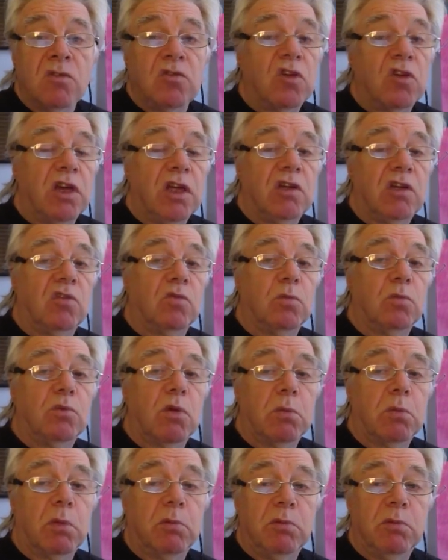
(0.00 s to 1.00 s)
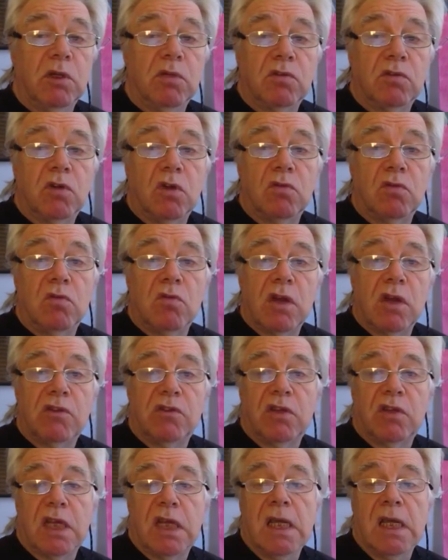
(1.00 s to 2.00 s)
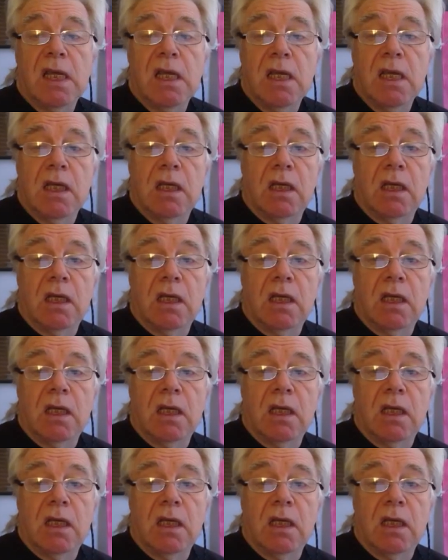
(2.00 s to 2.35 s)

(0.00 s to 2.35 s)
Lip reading: Chains will probably have gone rusty,